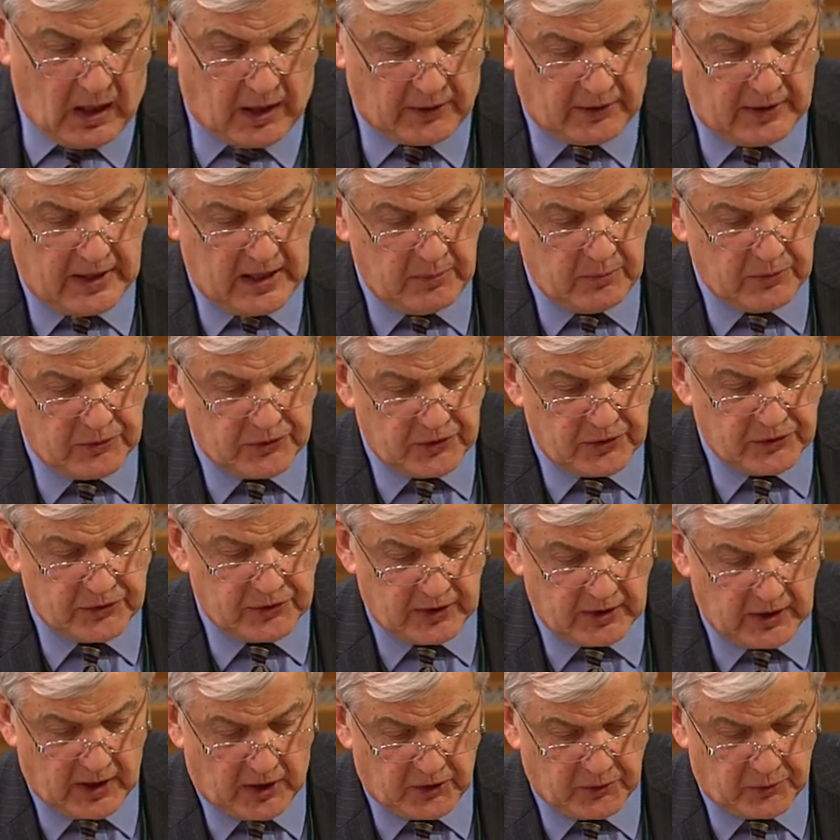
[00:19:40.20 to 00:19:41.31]
Our aim since
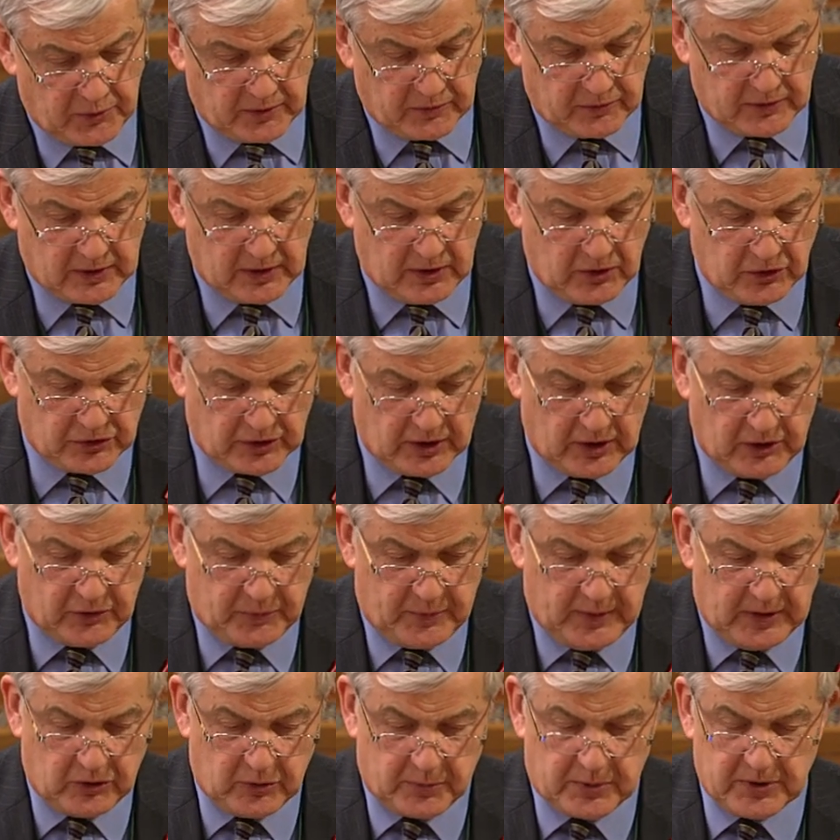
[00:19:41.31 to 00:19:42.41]
the announcement of closure has
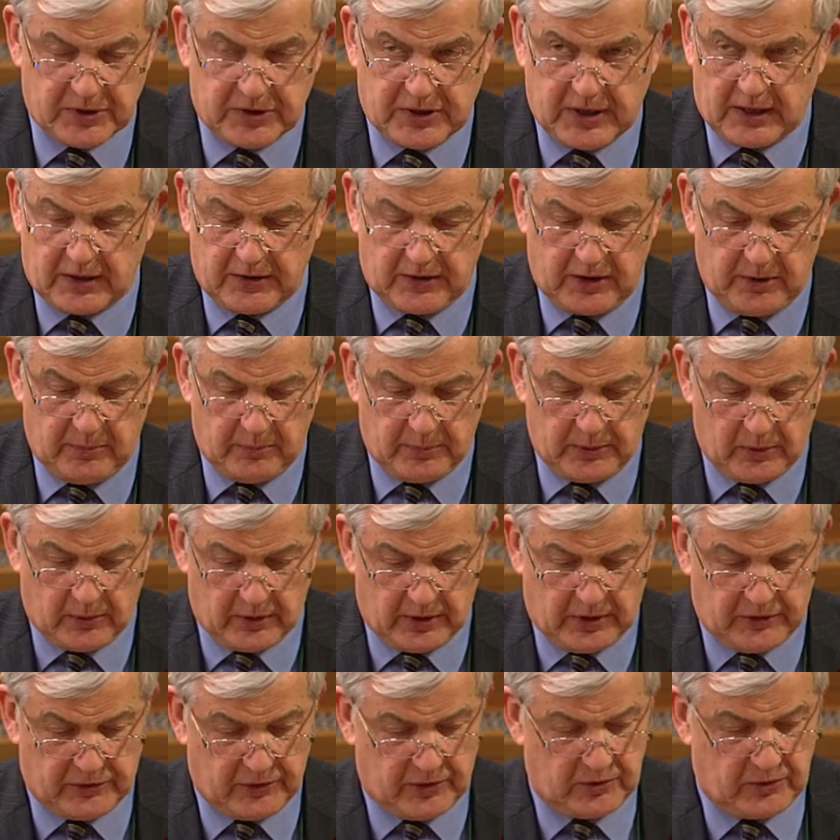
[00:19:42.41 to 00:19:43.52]
been to protect the
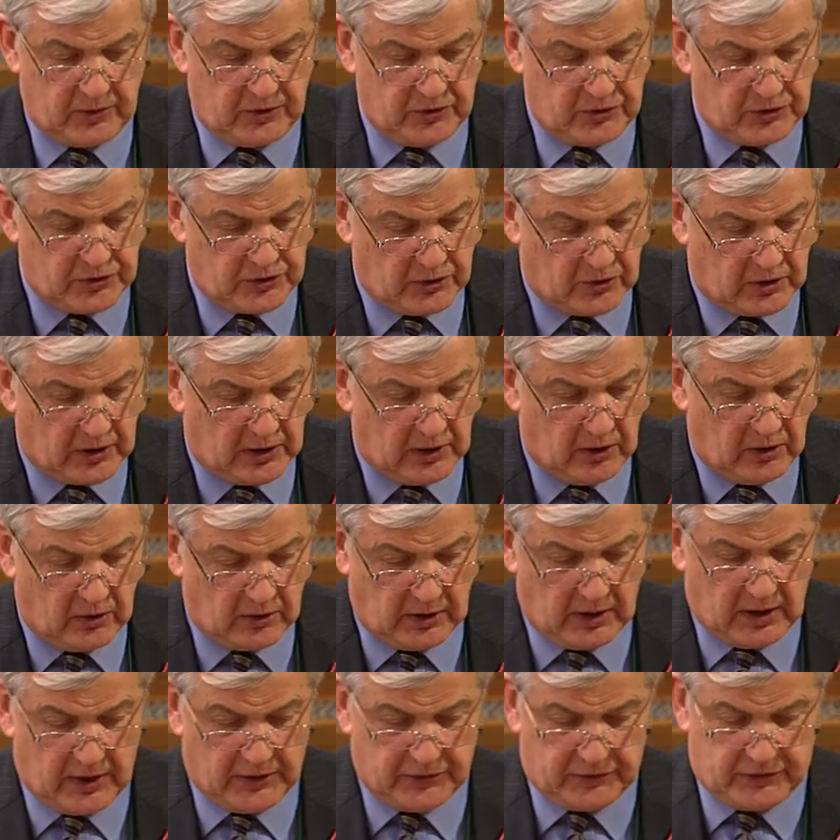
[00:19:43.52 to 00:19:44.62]
employees and to ensure a
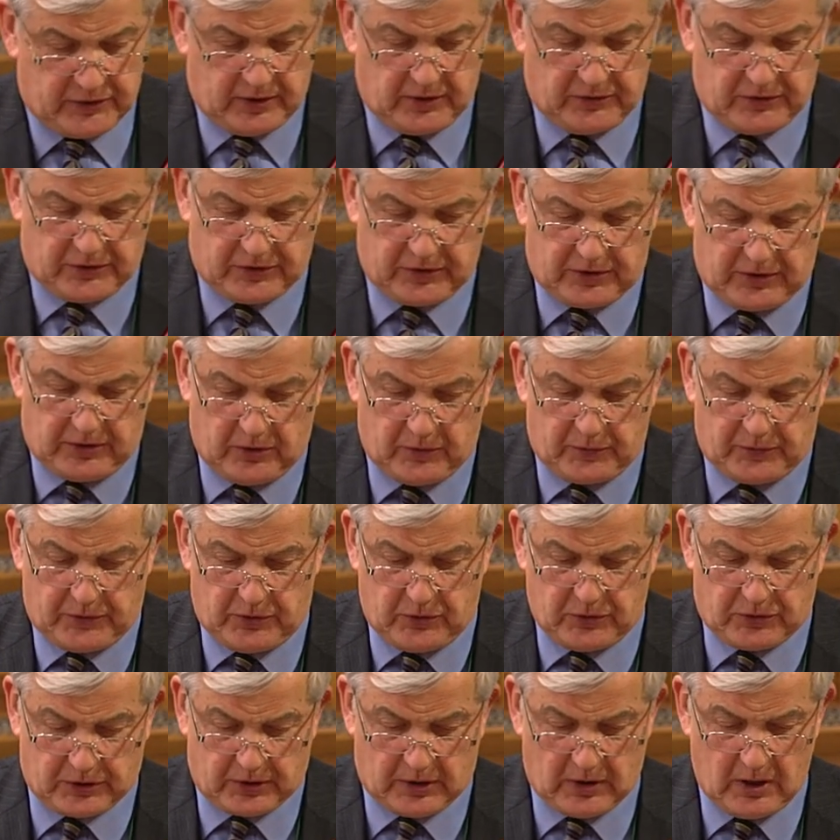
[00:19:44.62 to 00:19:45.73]
long-lasting and secure
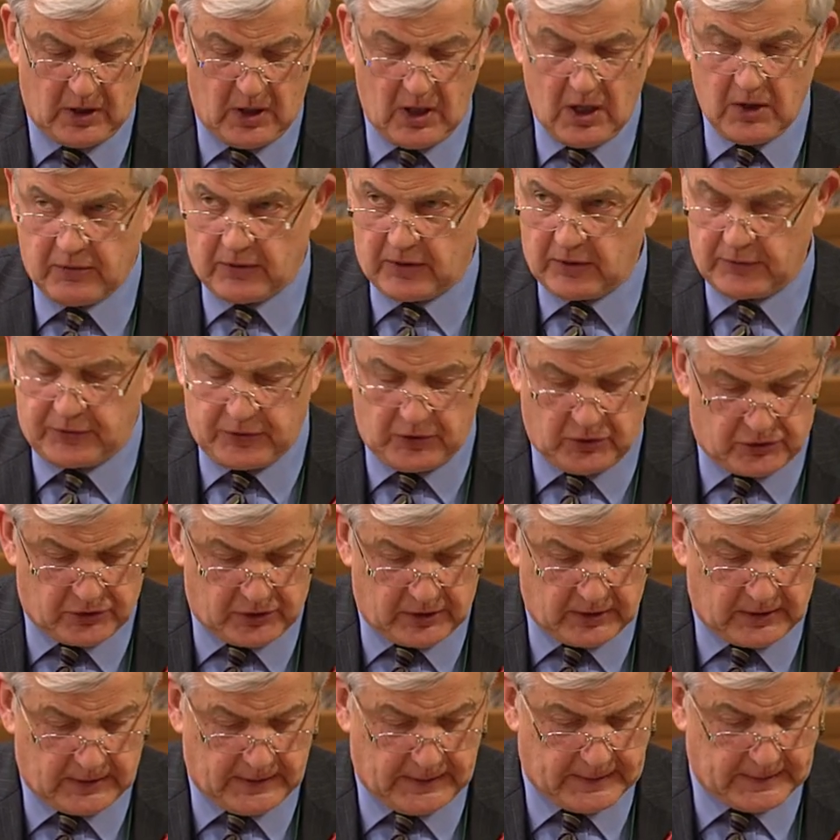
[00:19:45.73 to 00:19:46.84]
future for the
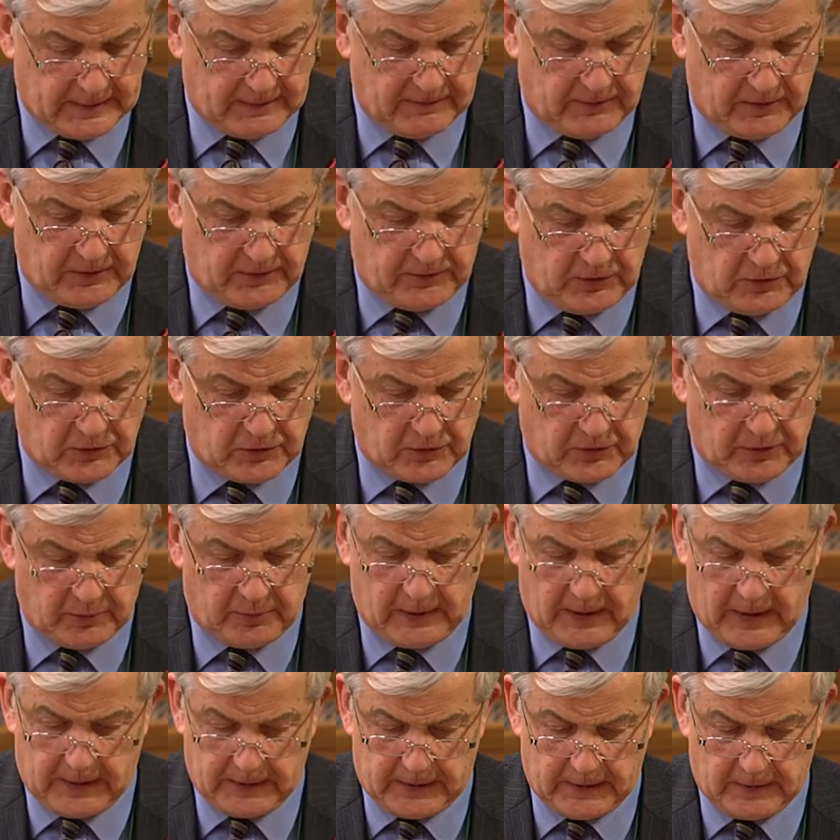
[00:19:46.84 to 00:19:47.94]
future in Greenock, for the future of the
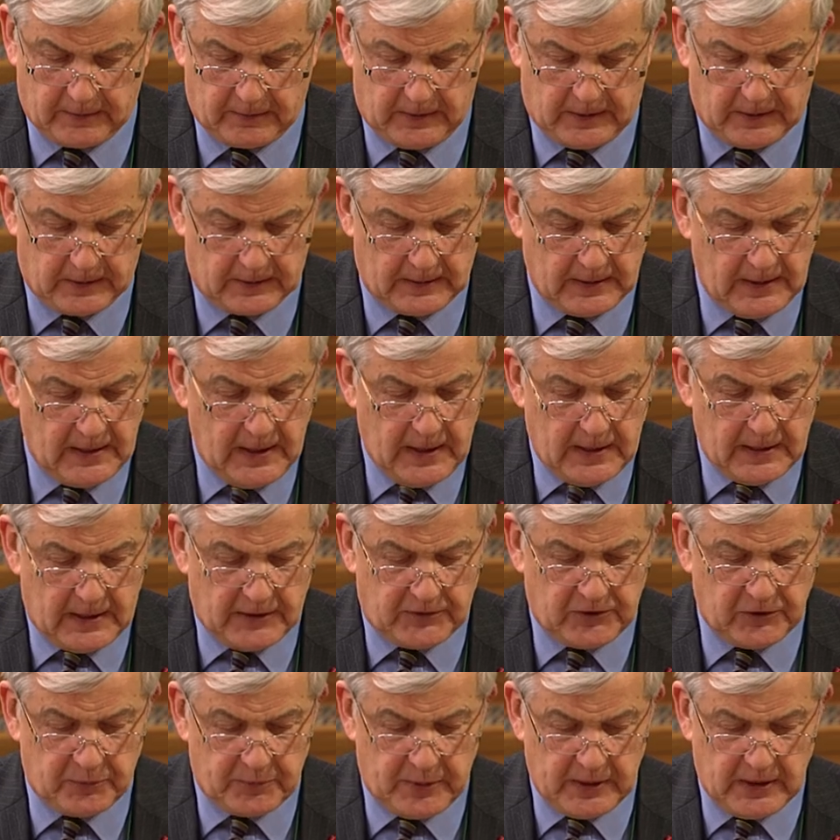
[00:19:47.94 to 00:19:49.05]
plant in Greenock.
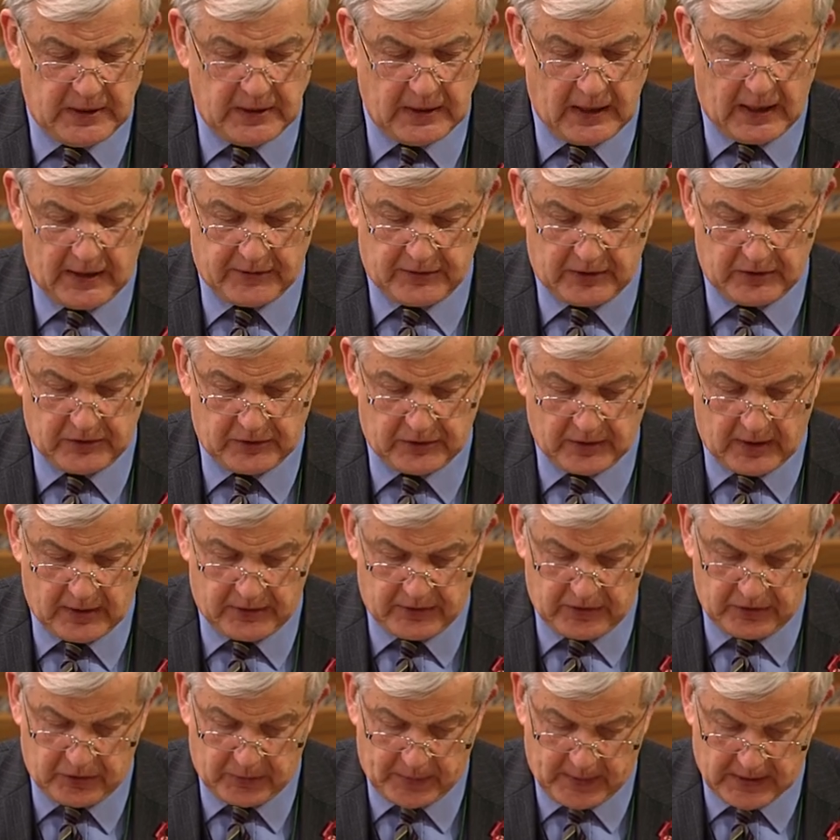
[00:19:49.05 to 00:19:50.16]
This has been, as
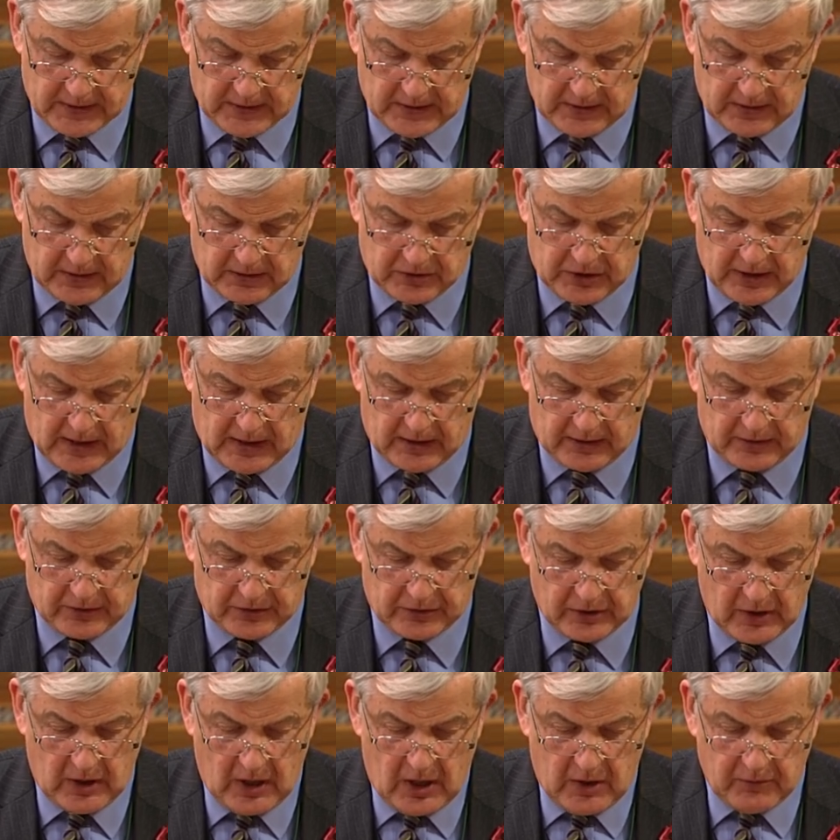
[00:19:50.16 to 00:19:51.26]
expected, a
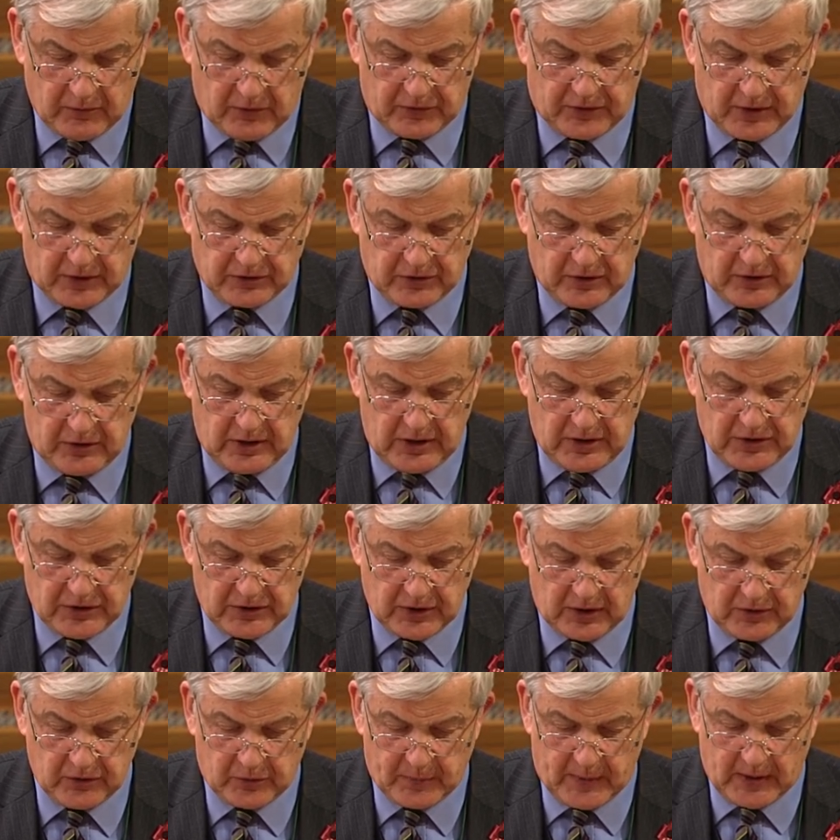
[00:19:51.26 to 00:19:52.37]
challenge. For such a
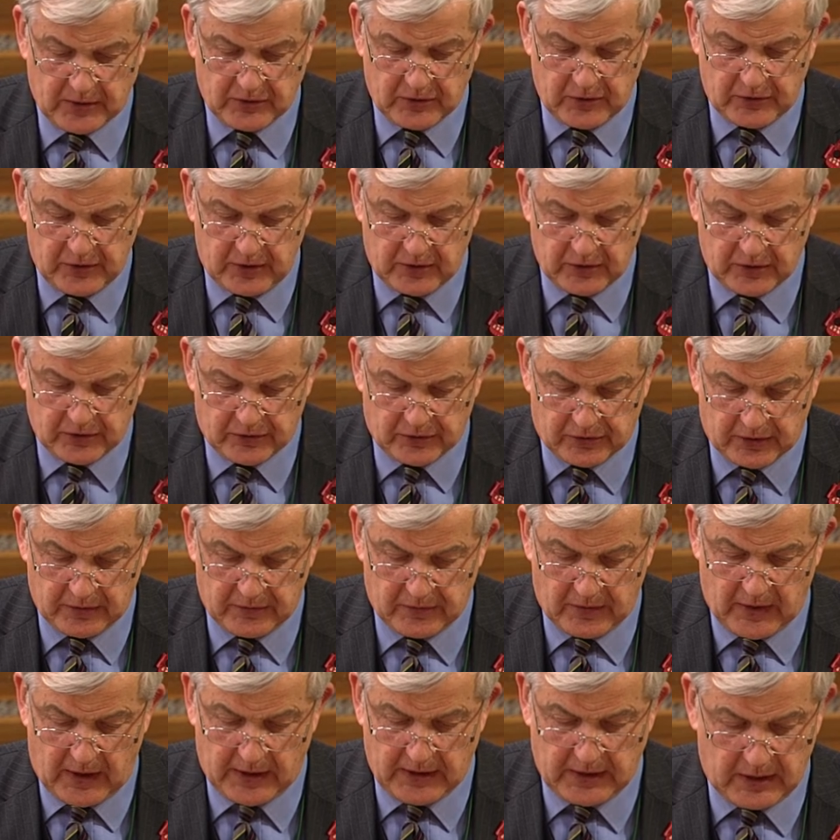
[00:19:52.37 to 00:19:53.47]
niche and specialist industry,
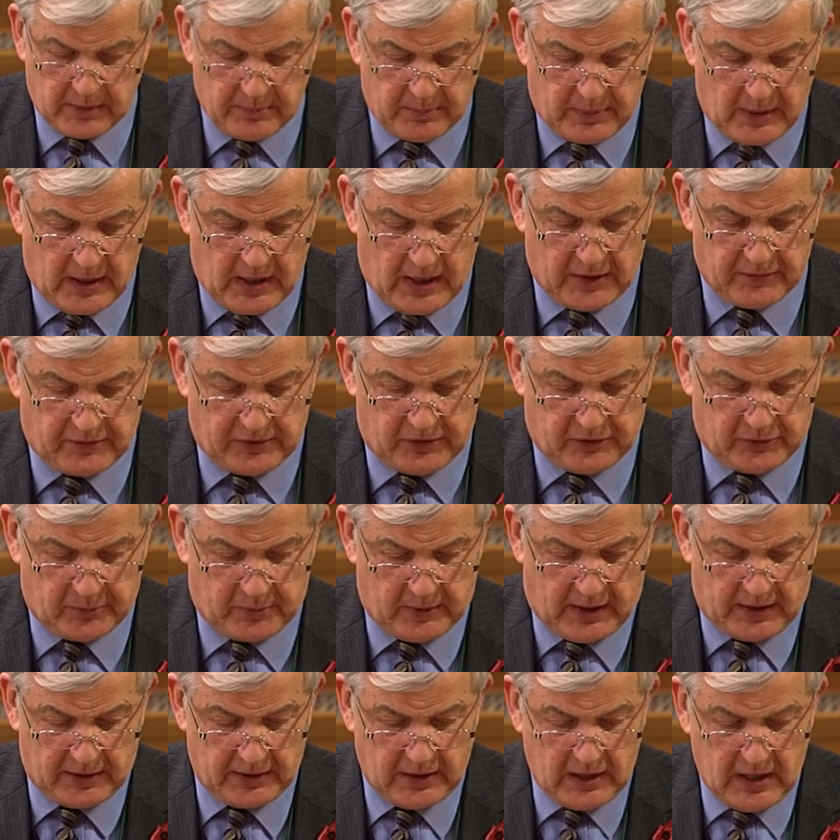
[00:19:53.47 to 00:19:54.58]
finding a buyer for this
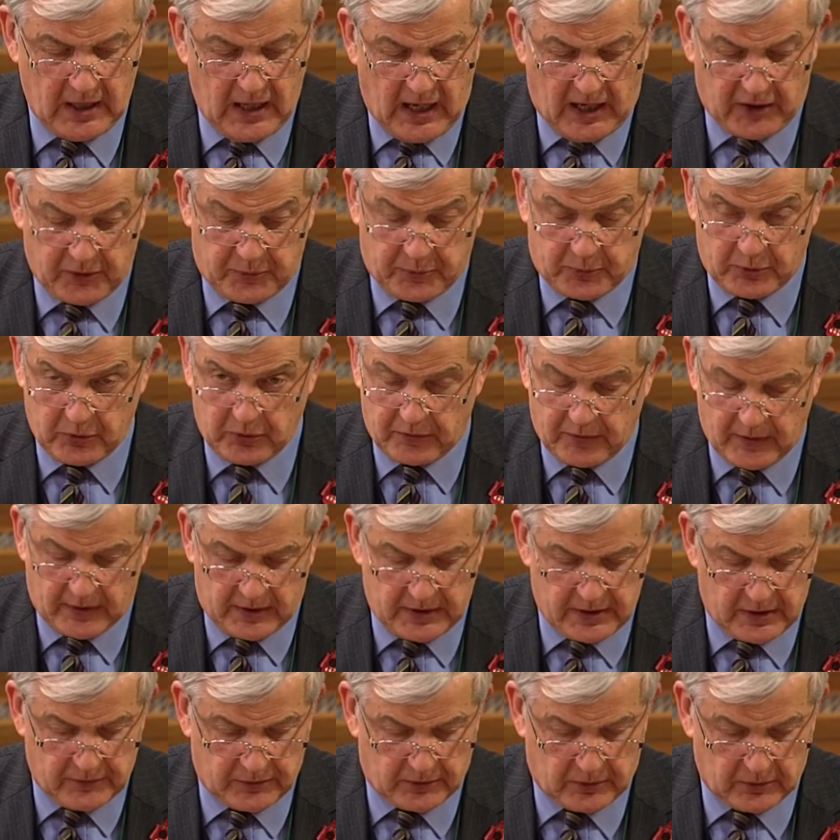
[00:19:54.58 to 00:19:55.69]
plant has proved
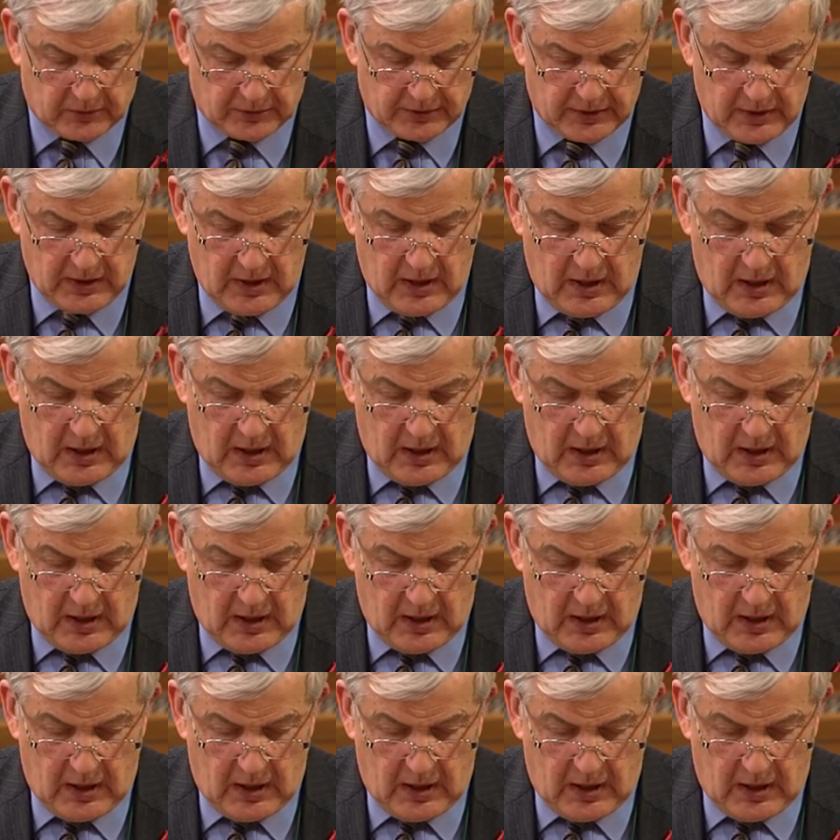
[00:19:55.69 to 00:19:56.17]
very difficult.